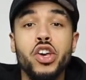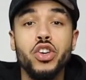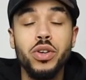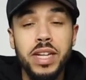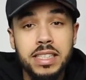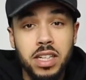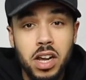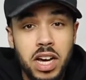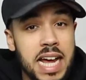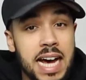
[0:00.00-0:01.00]
you need to
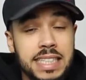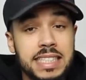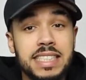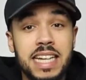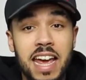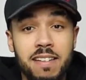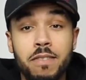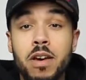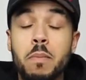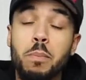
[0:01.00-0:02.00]
learn how to save
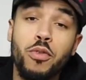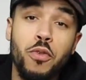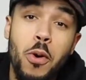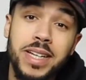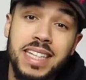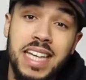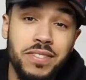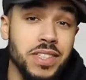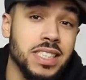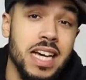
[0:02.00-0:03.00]
before it's
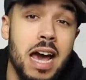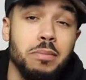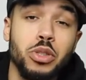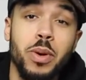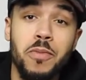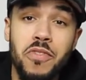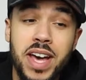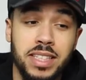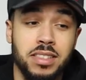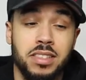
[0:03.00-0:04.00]
even time to
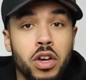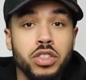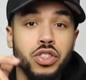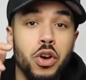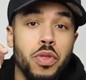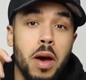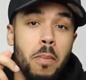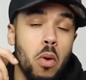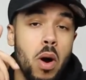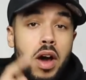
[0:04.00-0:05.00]
invest. So
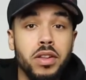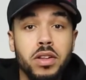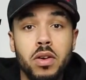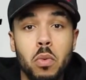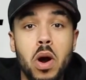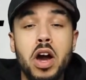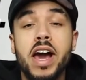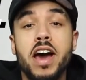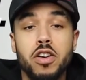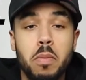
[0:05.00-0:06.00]
number one, work
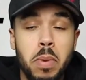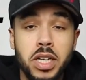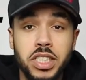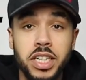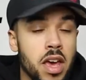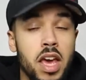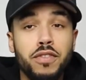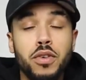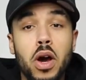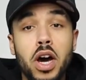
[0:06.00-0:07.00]
out your budget.
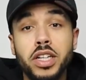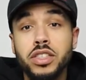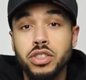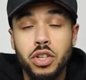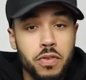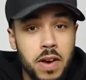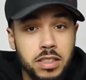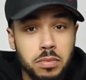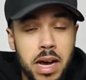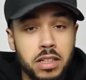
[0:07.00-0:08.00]
If you earn
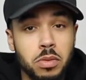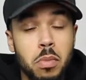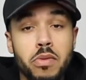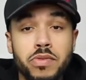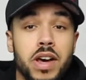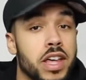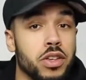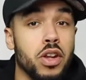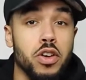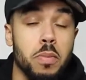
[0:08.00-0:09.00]
£2,000 a month and
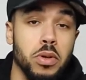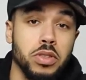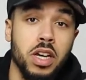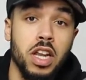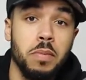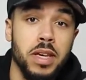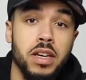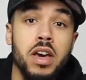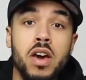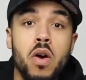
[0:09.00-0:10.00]
you know your bills are going to be
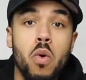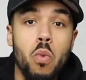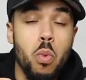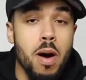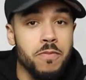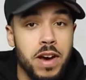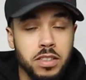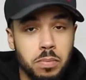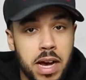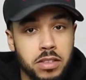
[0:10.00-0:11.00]

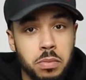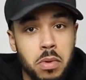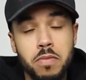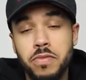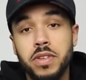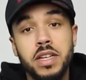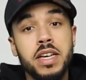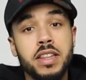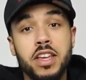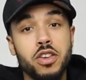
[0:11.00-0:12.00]
£1,000 a month,
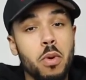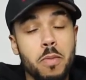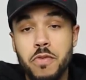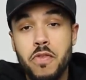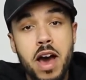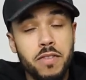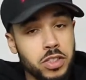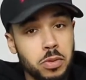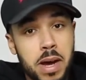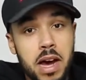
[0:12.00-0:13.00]
then you want
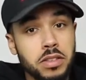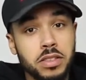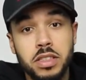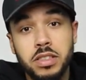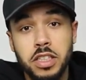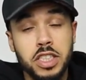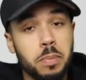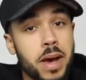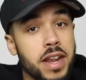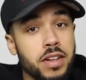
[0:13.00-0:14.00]
£500 to
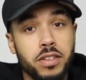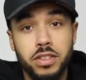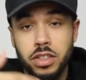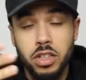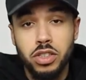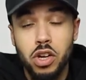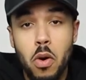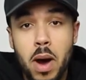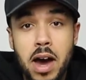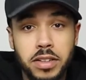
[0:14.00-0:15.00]
spend, to
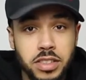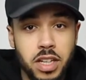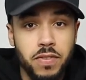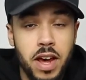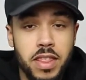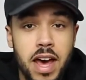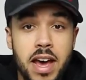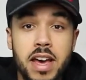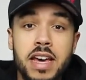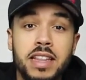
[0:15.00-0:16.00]
go out and stuff like
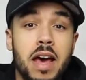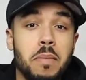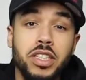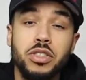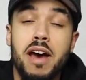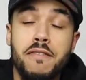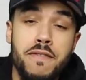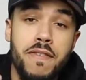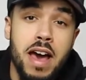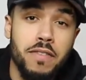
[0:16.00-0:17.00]
that. That means you have
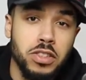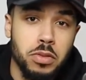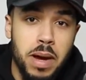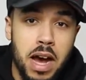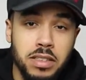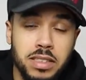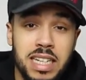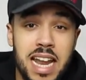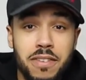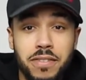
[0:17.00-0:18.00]
£500
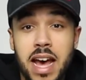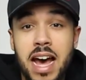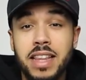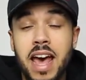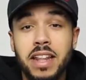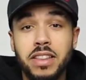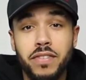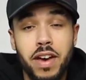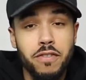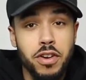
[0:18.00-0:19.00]
left at the end
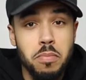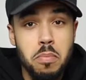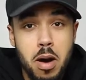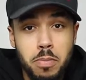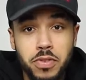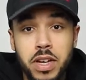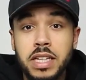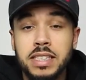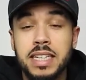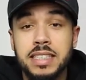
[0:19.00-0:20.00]
of every month
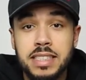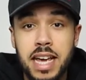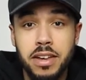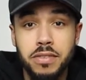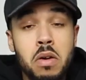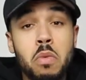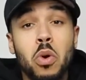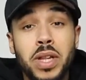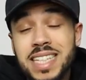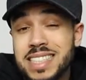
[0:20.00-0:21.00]
to save.
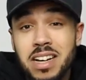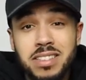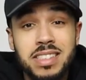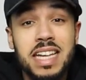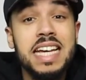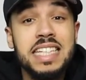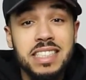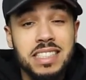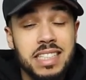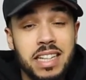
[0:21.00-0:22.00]
Well, that sounds
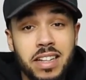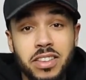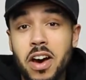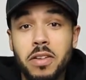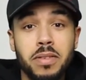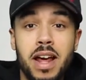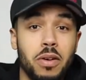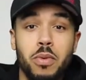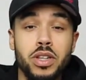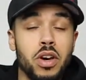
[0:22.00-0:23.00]
easier said than done.
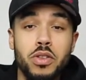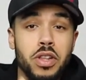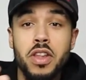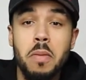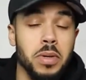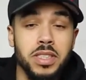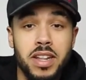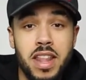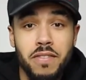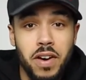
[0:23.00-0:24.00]
Like, we know the numbers are
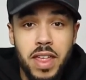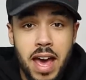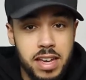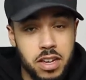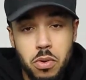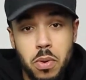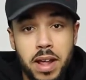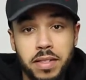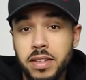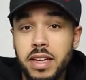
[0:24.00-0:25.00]
never that equal
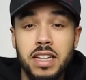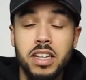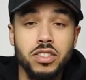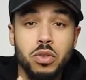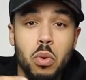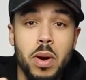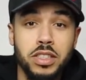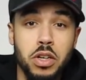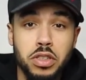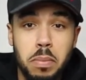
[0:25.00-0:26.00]
and it doesn't
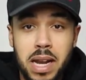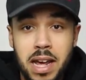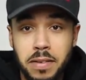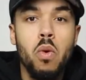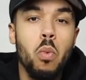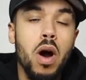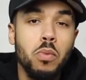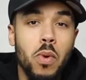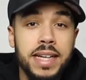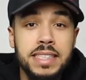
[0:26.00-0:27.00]
always go to plan.
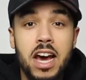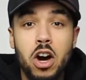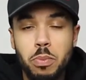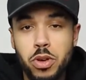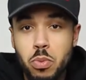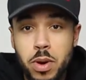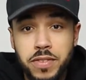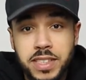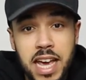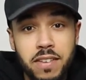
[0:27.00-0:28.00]
One way to help you
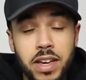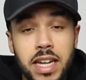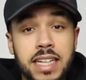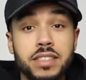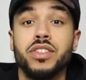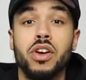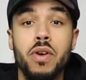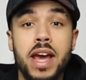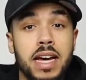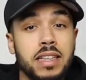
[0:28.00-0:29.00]
with saving is to
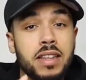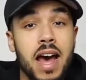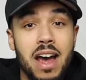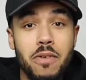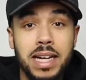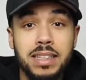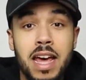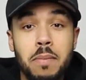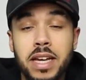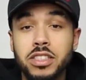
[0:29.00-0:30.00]
create a direct
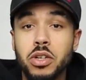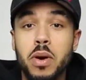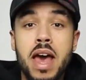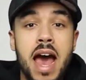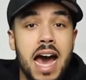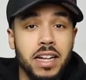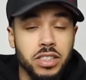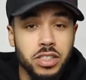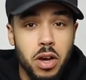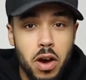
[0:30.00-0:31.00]
debit. So at the
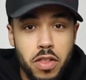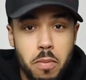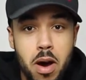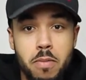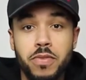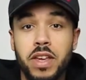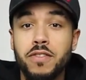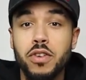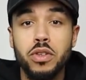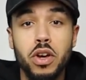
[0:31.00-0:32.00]
start of the month,
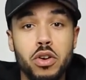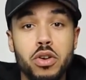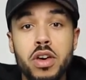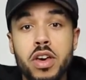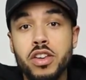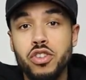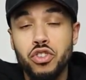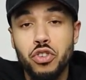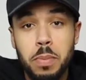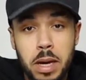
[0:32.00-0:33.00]
if you know you
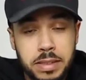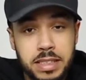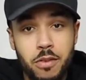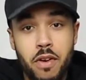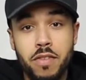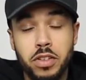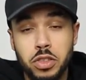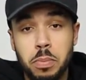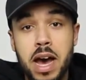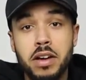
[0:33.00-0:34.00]
should be able to save
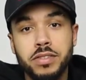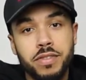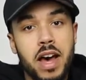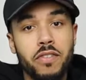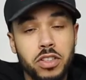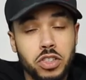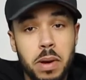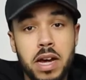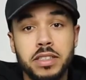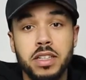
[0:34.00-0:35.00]
£500,
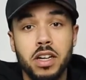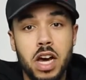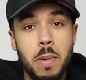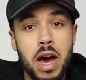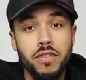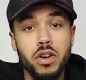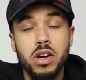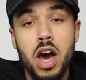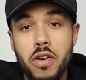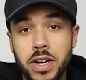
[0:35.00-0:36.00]
£500 is going to come out of your
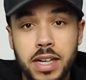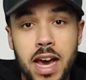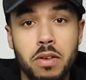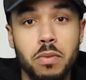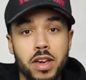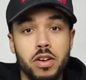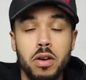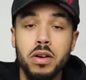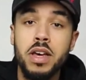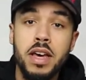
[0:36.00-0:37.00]
current account where
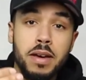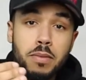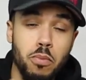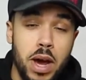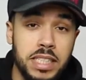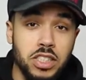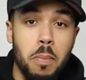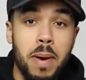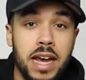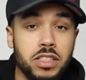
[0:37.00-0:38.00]
your wages are
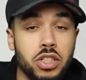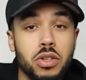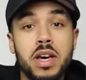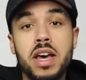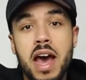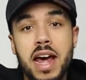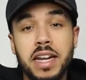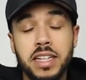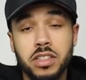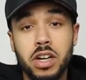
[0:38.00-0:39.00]
paid to, and
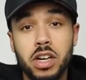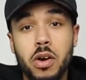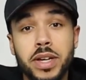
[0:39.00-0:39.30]
then it's going to go